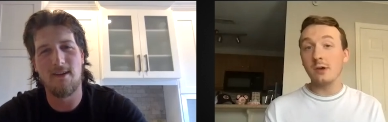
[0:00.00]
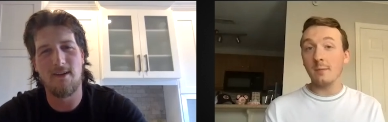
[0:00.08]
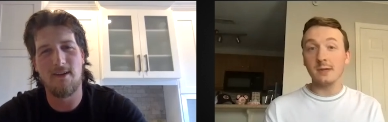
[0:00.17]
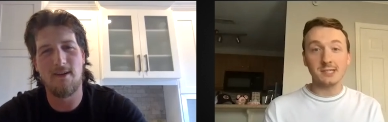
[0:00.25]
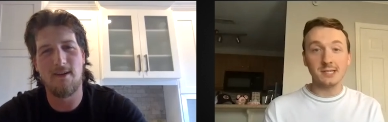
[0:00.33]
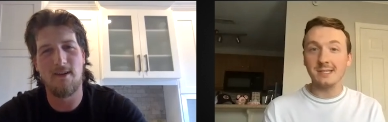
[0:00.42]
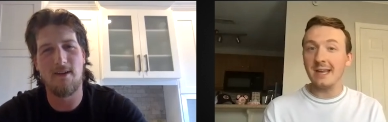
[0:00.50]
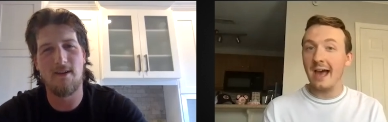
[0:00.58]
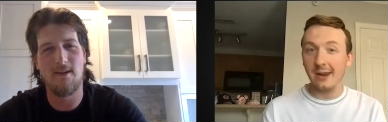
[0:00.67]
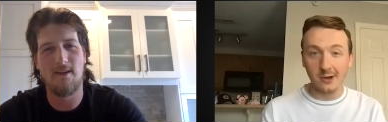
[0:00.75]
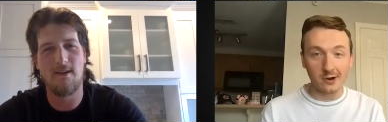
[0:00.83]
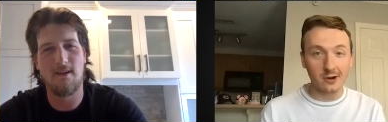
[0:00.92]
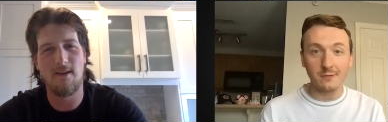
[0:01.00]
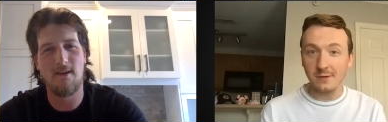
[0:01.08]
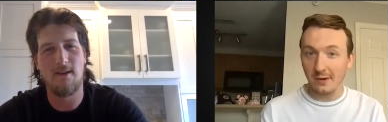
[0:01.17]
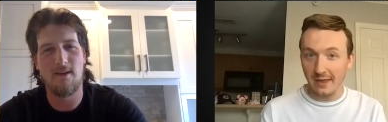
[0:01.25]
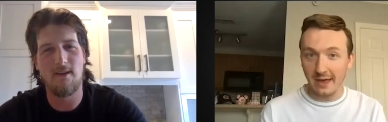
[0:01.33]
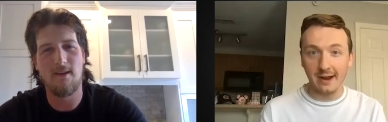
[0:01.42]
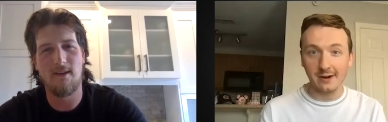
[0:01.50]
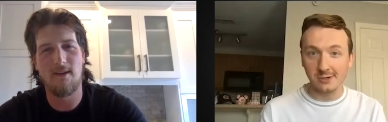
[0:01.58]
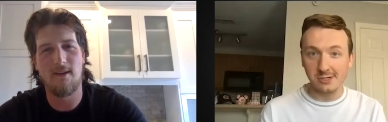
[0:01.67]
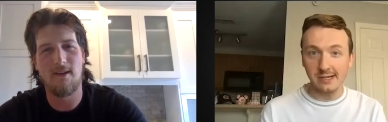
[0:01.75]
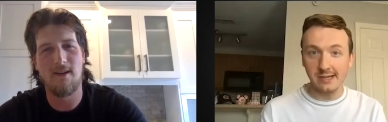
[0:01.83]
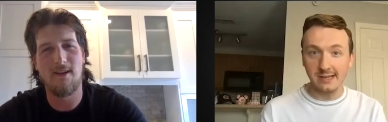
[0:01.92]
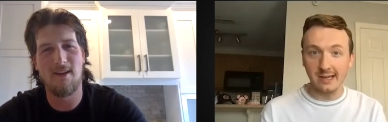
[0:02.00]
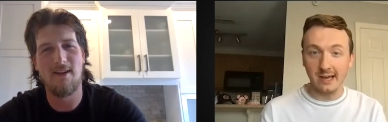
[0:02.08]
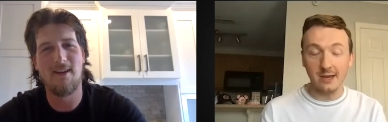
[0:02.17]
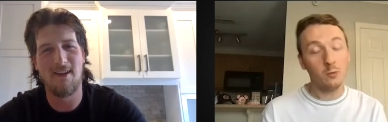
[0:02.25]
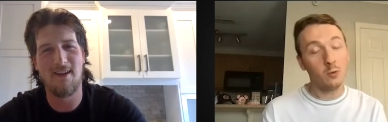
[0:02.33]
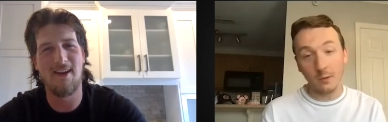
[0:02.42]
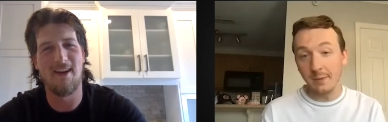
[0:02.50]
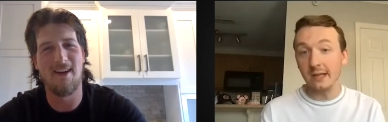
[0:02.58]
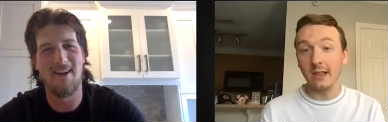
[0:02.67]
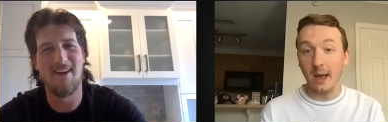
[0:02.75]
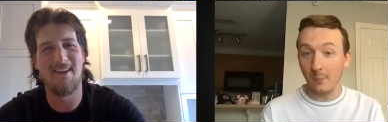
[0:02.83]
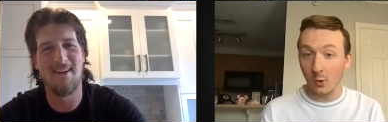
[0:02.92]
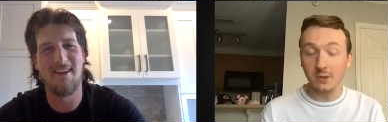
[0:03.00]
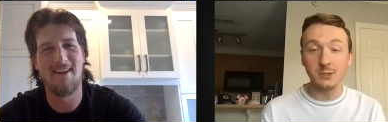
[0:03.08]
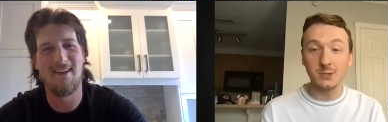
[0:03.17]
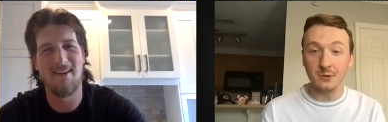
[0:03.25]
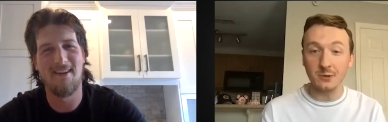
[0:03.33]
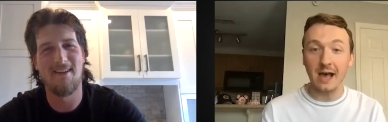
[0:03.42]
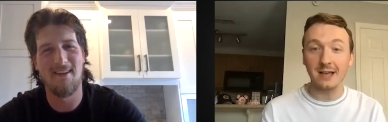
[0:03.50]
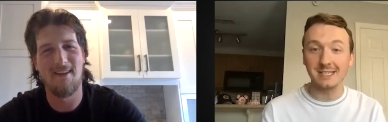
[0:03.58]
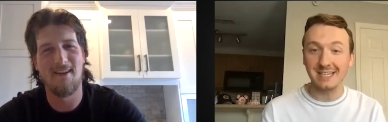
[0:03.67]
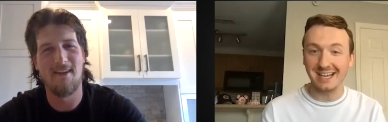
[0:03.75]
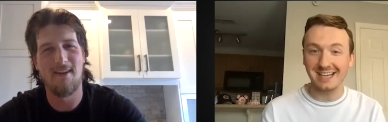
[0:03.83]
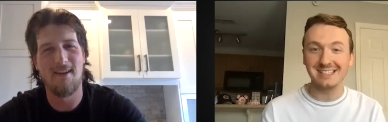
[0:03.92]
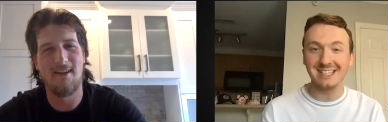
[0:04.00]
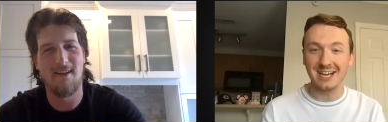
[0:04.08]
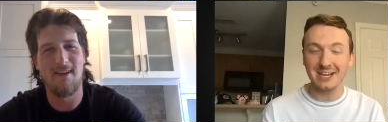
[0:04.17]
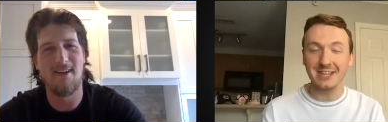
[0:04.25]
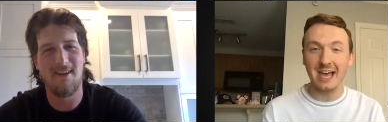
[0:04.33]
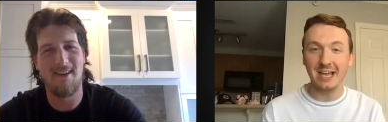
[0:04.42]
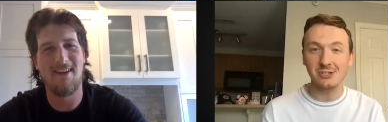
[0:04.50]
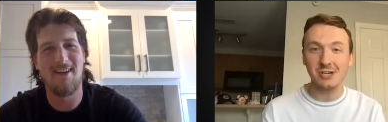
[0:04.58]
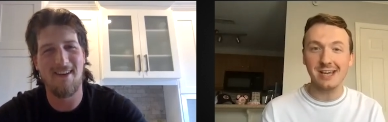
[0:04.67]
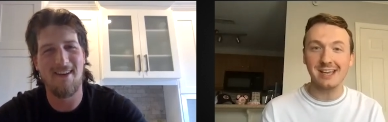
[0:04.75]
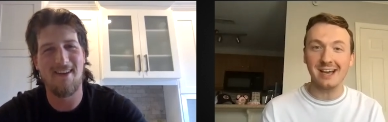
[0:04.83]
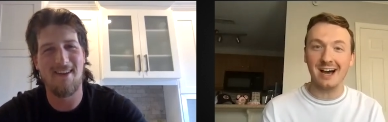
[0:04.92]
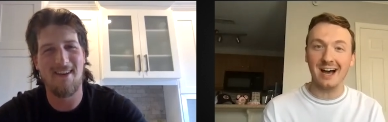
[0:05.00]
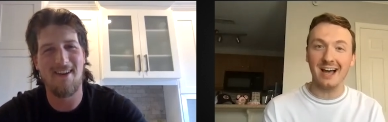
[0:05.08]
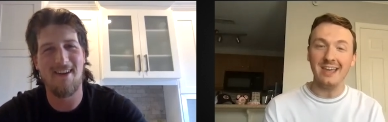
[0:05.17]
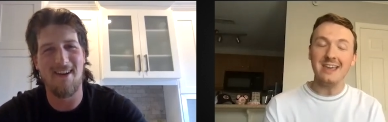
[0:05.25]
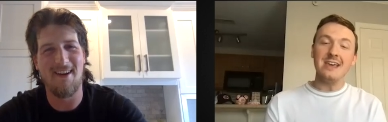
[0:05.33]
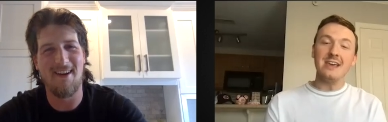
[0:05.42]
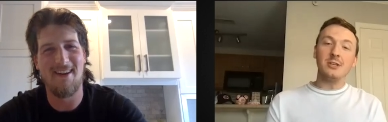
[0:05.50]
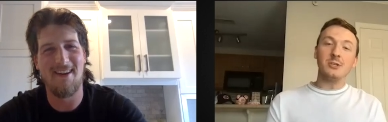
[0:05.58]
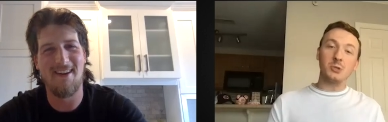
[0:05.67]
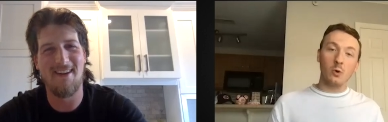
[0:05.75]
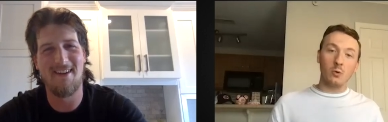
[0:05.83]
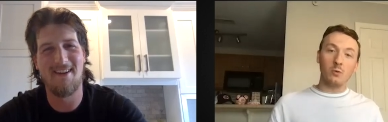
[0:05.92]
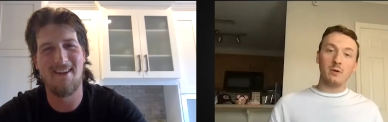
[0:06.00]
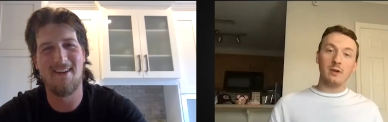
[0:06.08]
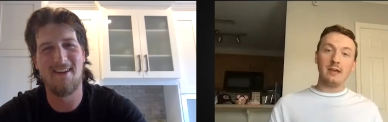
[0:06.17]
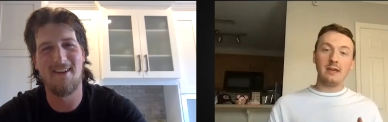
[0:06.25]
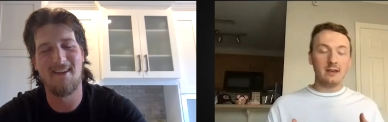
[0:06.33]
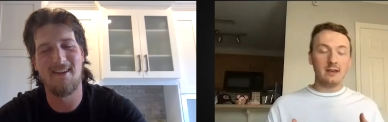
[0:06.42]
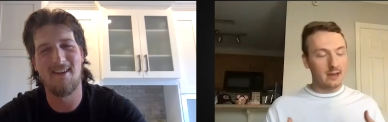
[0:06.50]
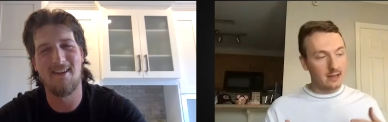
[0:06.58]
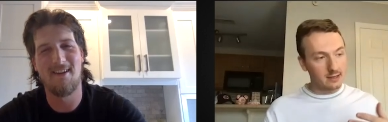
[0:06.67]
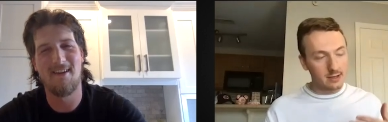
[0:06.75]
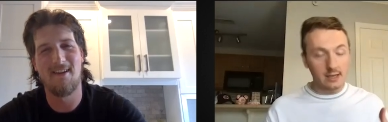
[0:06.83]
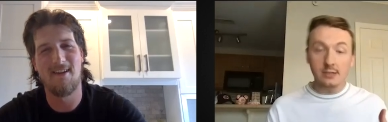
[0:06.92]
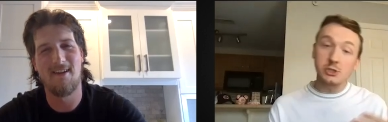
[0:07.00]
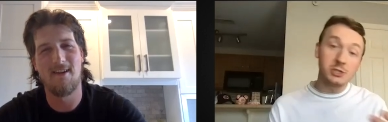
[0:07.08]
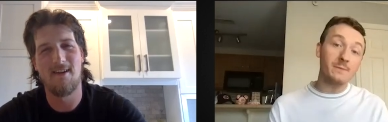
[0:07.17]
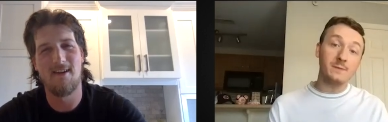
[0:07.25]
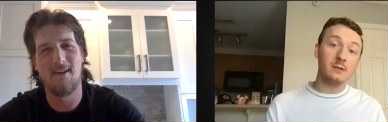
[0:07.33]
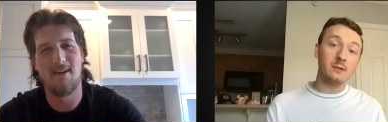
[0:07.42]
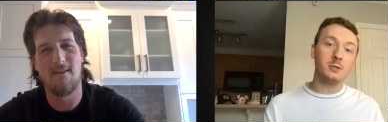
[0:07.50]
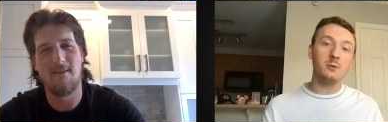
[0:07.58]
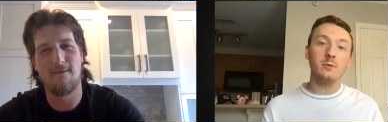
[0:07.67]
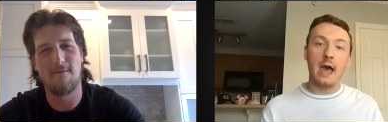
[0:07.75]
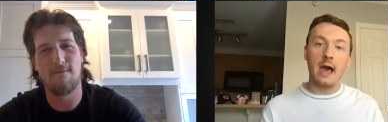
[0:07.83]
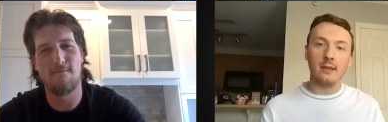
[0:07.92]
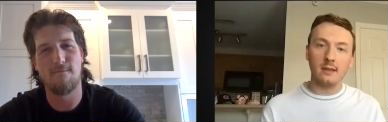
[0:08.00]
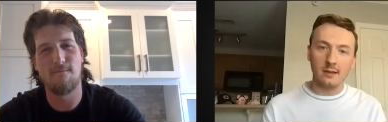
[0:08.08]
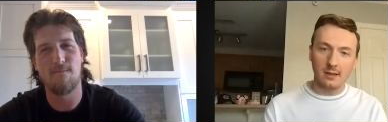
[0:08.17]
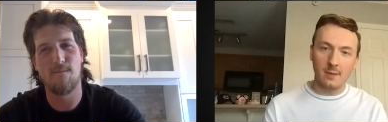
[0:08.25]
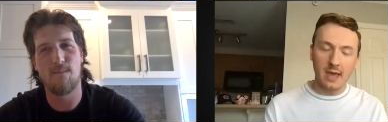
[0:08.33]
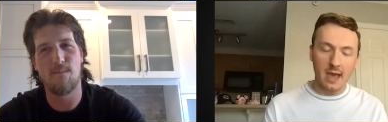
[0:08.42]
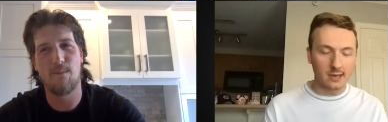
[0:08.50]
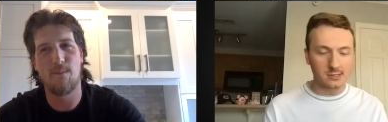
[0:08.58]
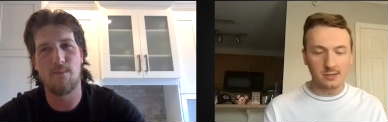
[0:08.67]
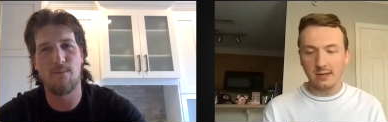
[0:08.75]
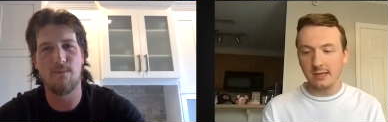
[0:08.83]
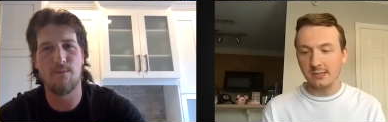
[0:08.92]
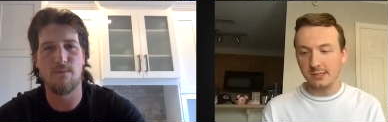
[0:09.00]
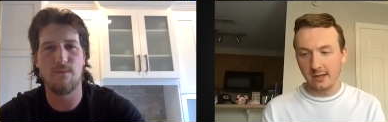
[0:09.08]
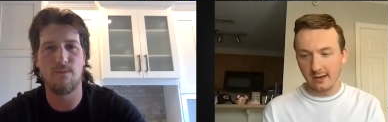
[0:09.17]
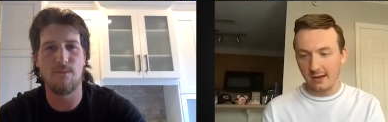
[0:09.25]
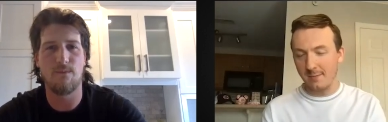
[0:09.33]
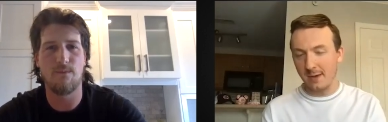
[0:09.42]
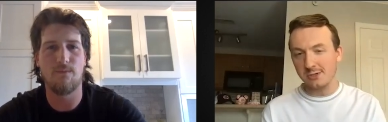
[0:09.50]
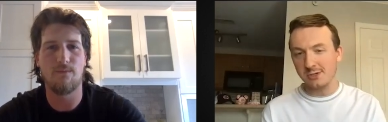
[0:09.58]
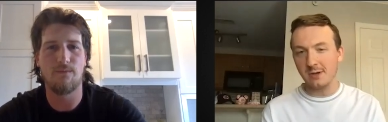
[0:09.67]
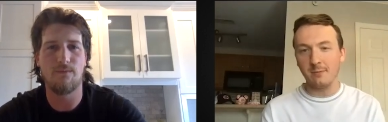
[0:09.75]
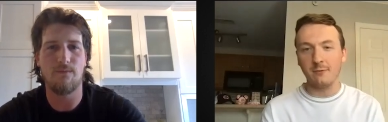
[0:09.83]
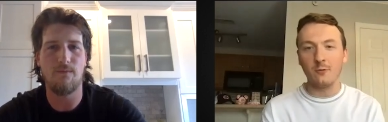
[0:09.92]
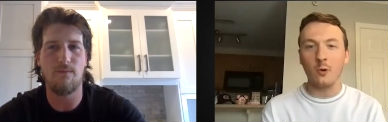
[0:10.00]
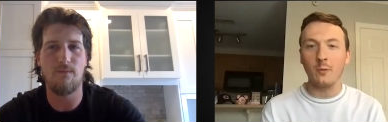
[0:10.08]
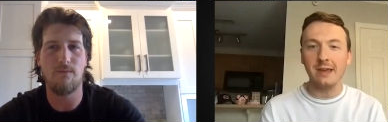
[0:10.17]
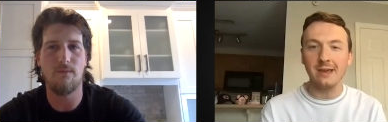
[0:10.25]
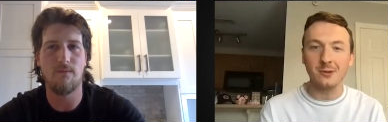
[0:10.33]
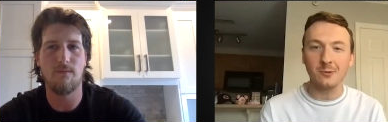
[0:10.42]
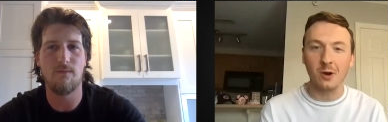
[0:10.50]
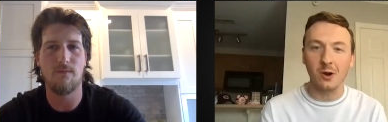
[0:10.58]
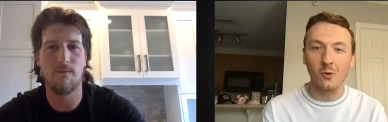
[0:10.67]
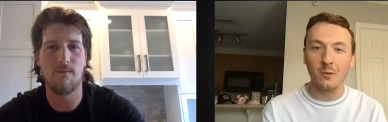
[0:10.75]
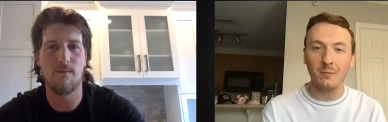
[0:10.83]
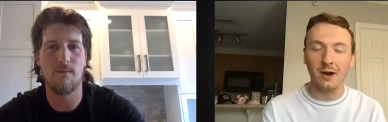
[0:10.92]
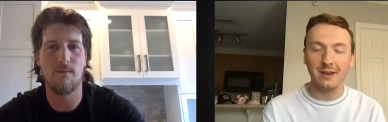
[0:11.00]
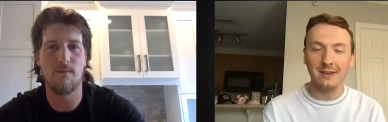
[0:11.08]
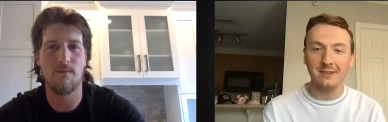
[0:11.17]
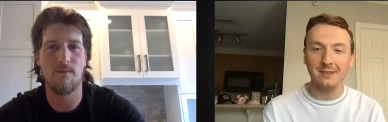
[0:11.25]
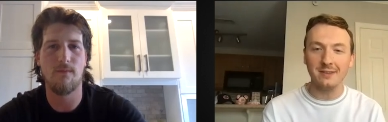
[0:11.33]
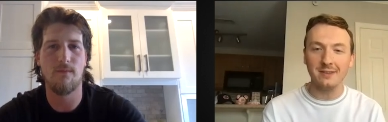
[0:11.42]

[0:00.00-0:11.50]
Speaker 1: you come to Cincinnati, you're going to feel that energy, and uh, it will be a lot more than 2,000. I can tell you that, Jake. Uh, so, in in shifting to that, let, let me ask you this, and I, I mentioned it before we hit the record button.